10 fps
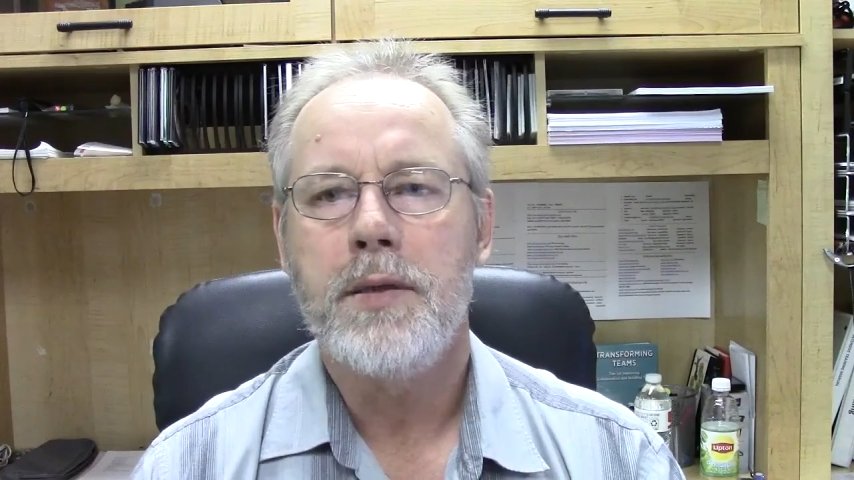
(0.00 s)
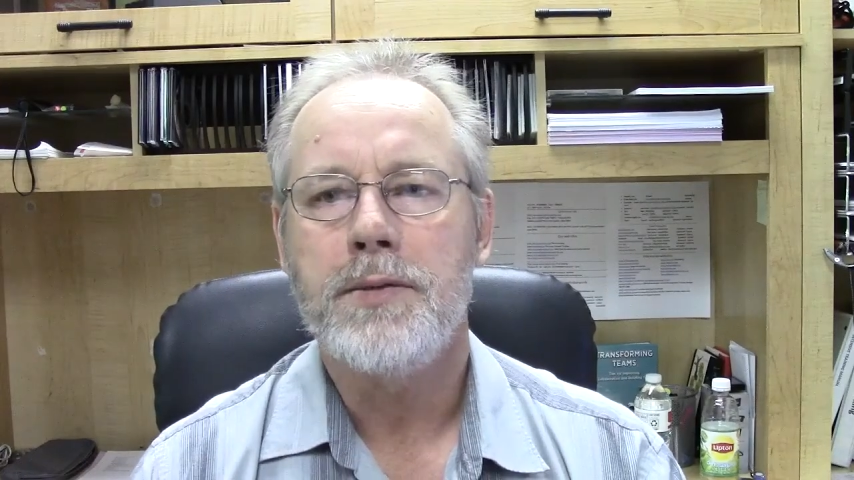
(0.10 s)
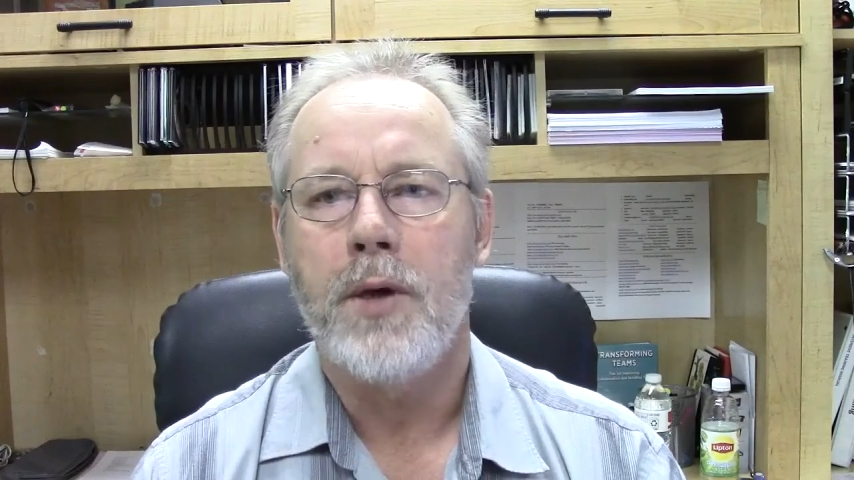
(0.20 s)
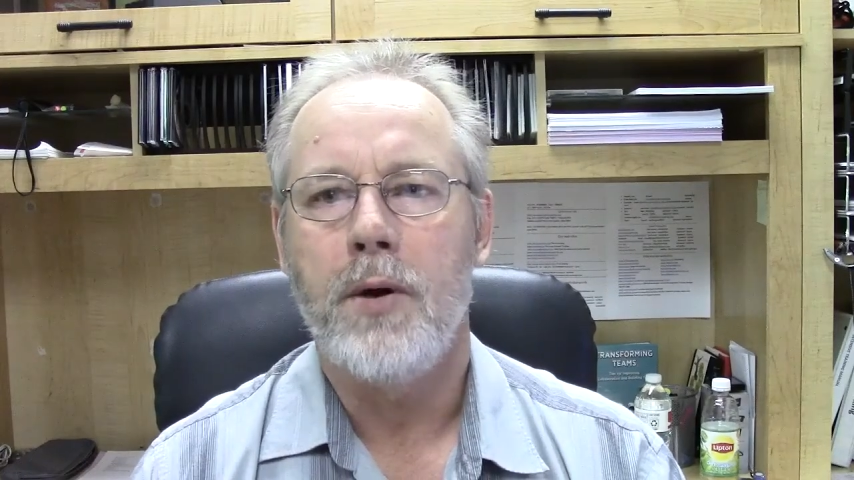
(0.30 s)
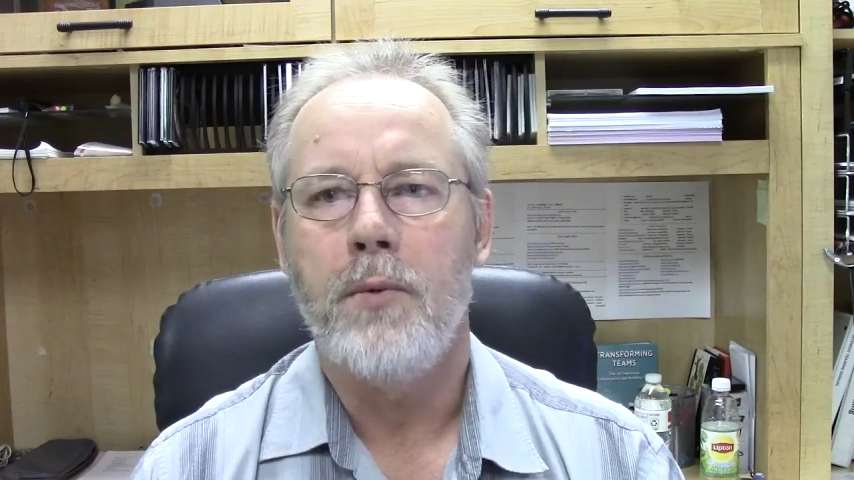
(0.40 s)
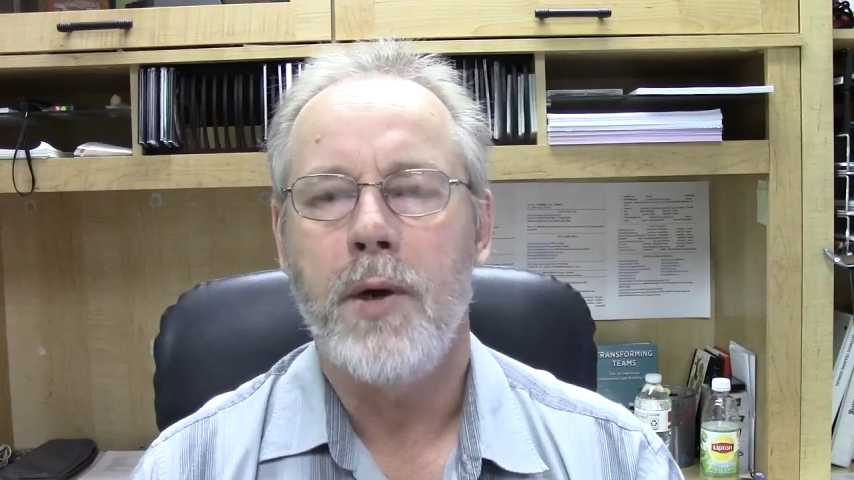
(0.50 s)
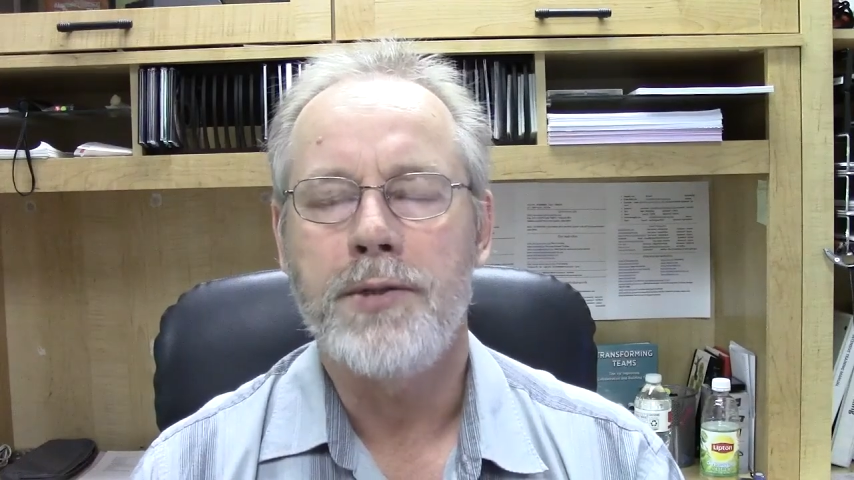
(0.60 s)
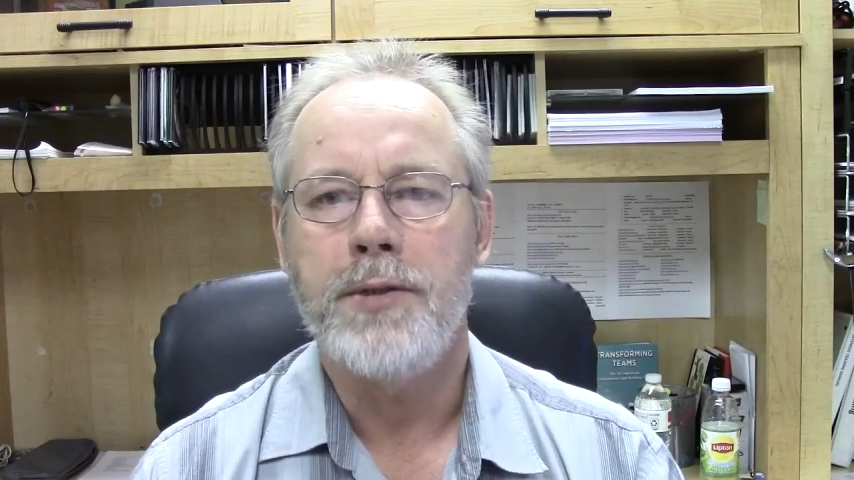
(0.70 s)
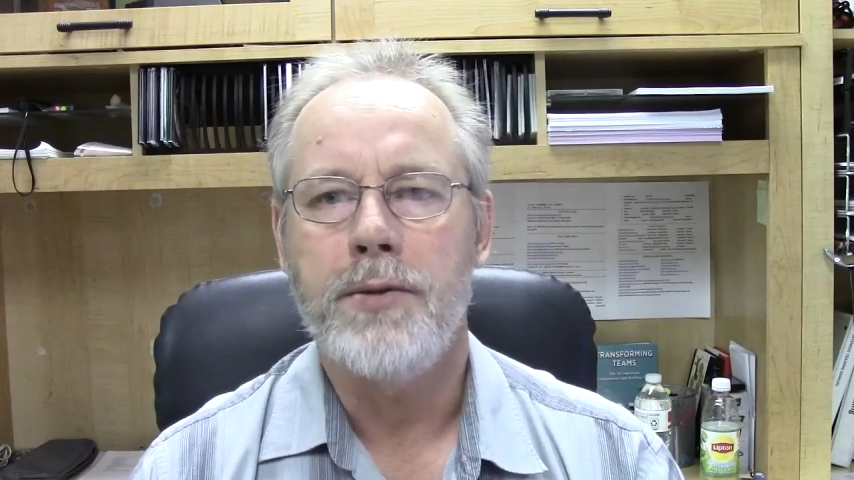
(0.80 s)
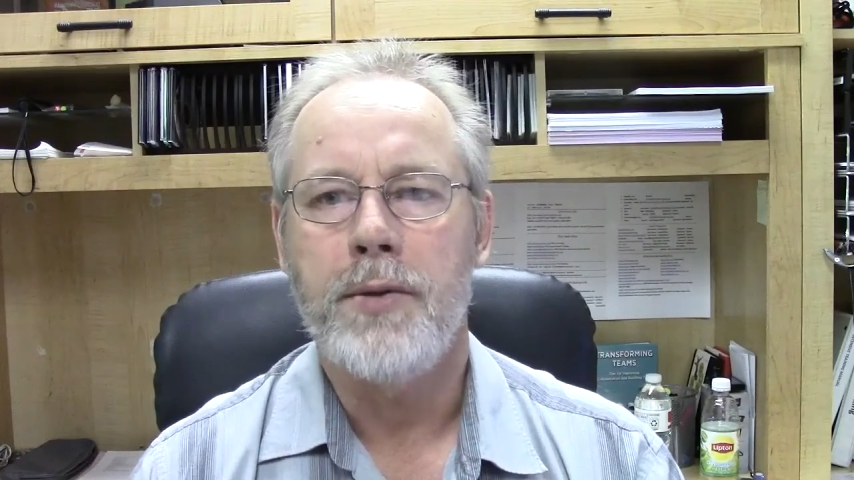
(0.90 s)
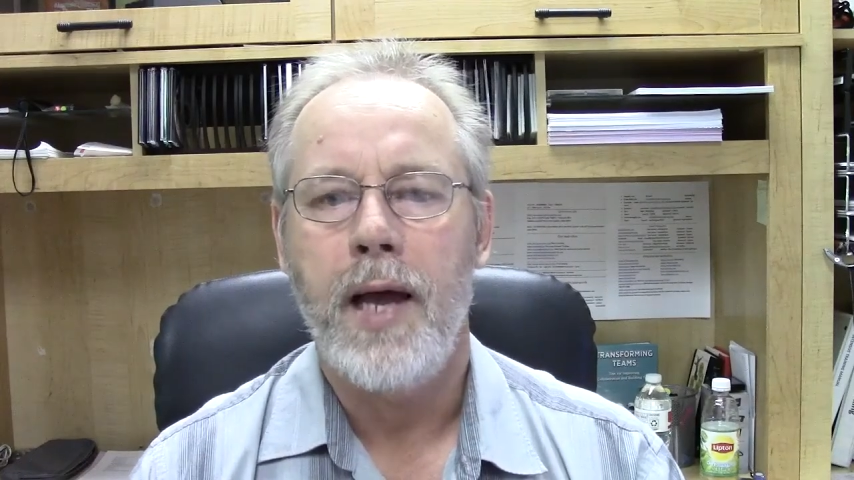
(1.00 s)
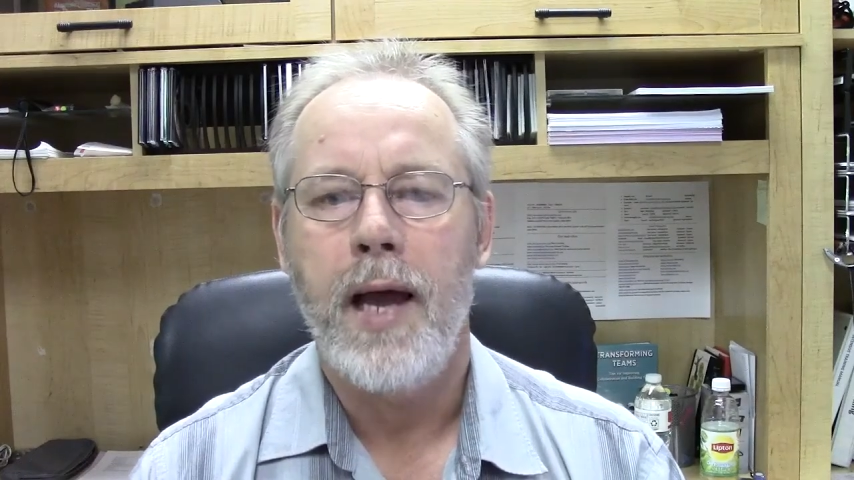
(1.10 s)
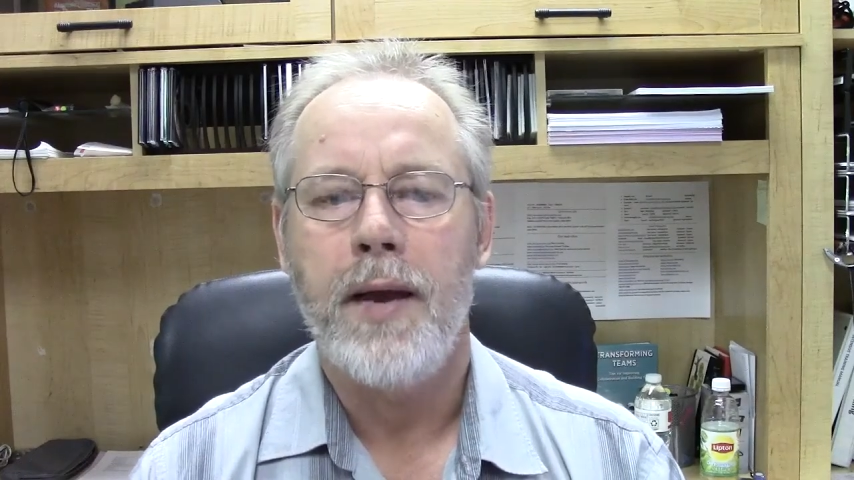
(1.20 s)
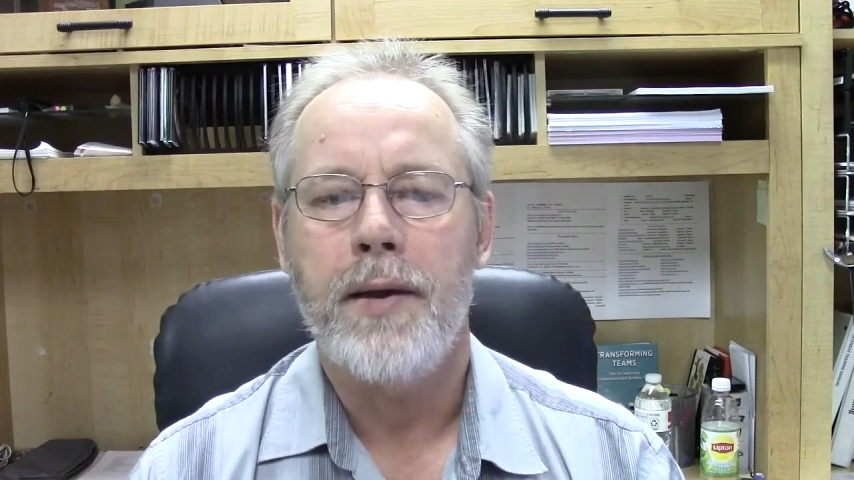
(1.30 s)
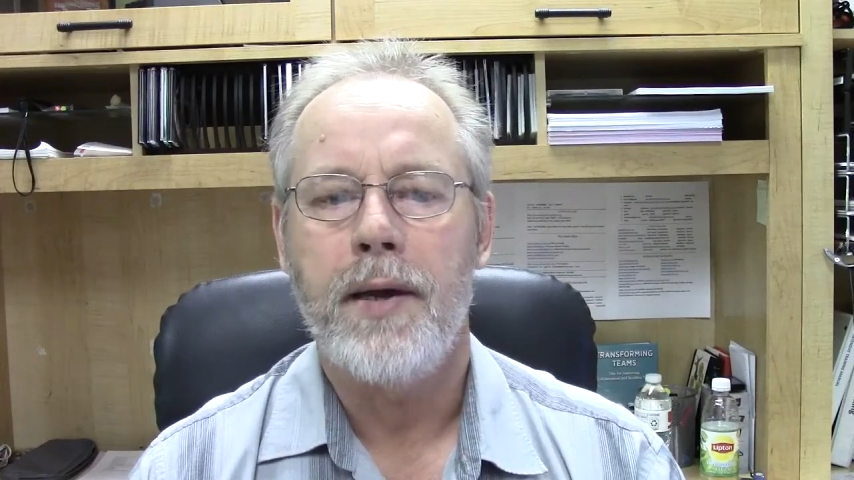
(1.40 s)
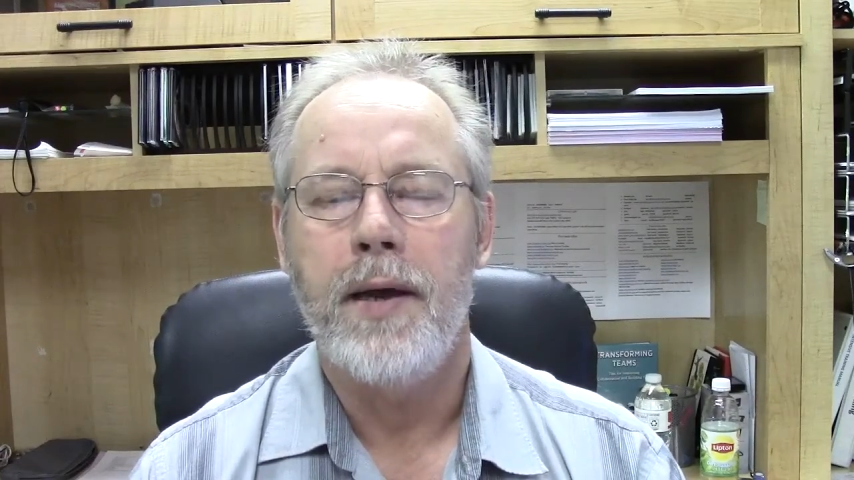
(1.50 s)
So once you do that,